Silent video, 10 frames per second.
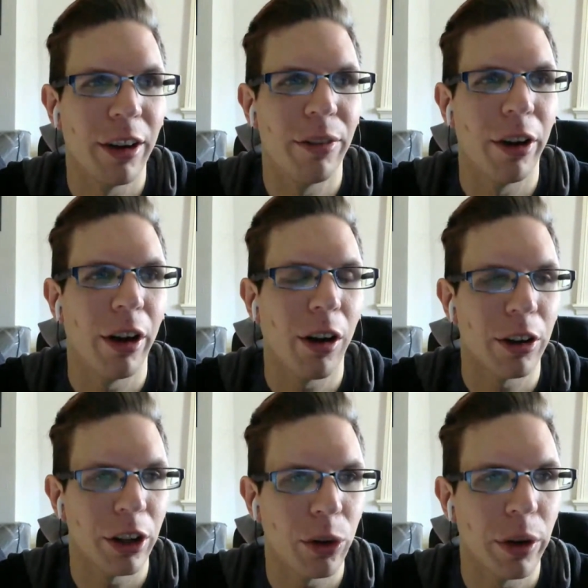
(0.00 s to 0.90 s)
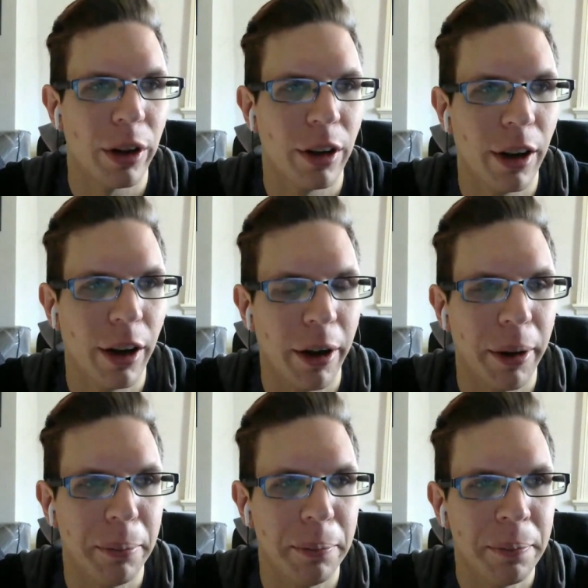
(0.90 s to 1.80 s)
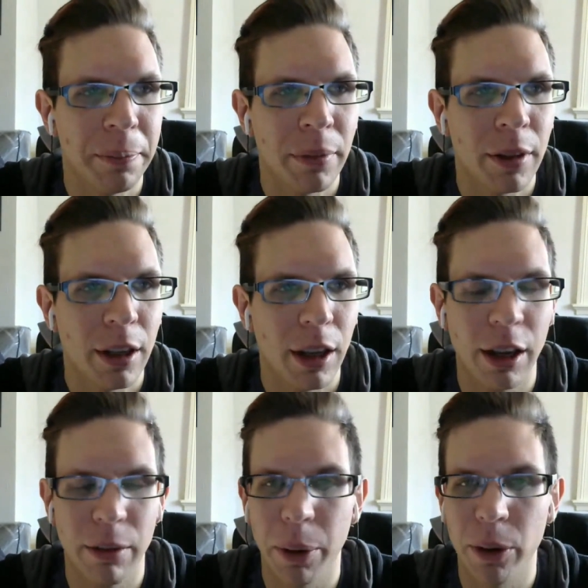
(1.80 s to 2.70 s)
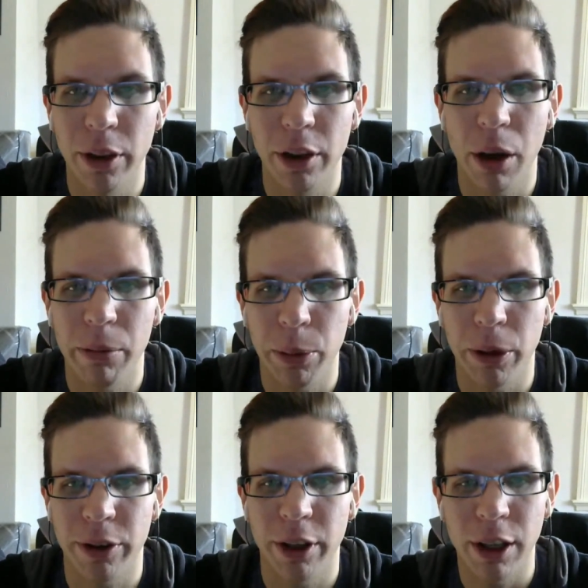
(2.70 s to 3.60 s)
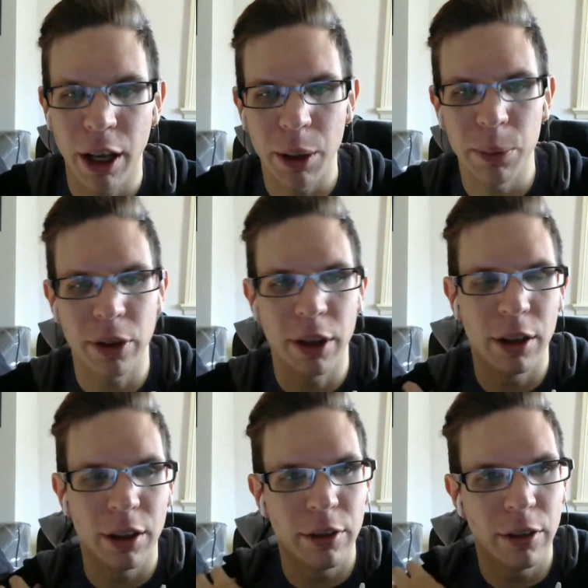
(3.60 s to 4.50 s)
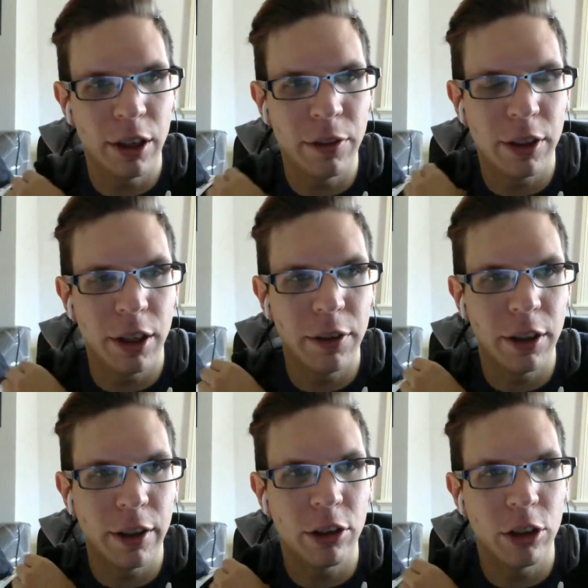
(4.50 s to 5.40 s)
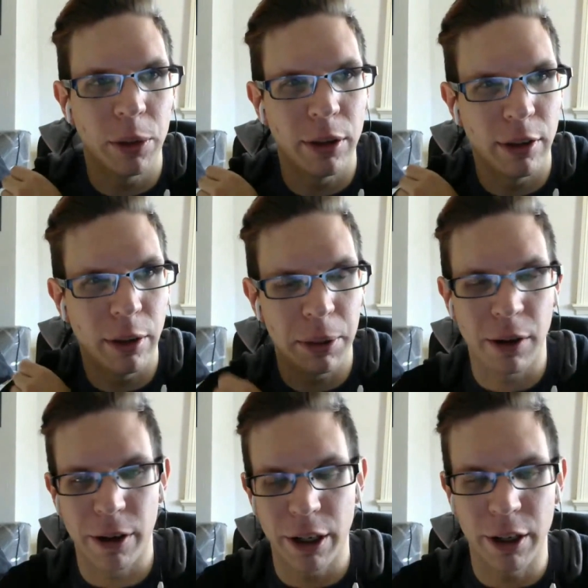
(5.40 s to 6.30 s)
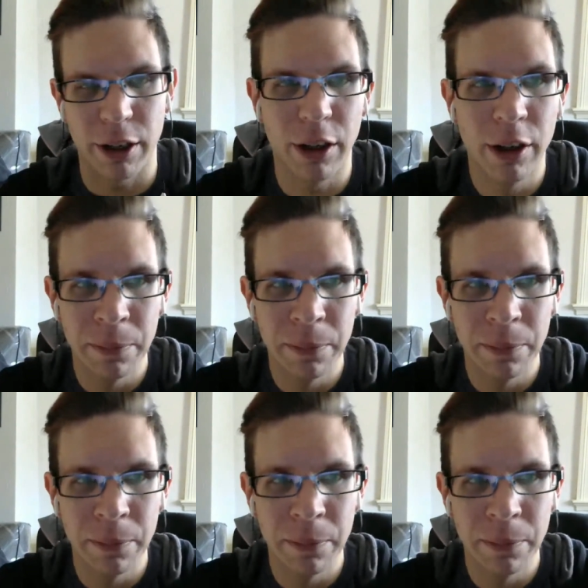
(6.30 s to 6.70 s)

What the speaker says: Harley Quinn, both in the comic books and games and even TV that she's been appearing in.